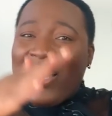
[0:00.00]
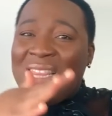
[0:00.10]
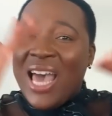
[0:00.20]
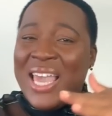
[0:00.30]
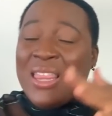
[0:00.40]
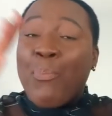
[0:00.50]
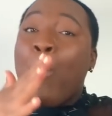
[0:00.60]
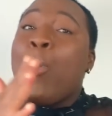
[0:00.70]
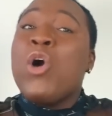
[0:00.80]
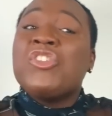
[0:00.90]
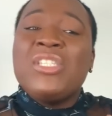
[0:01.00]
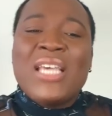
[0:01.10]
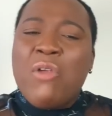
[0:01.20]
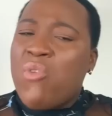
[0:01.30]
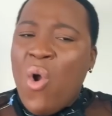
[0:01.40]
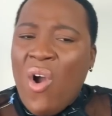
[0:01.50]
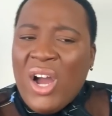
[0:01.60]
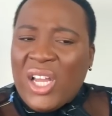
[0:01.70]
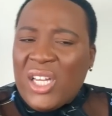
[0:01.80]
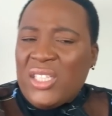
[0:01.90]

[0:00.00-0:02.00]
the proportions are wrong.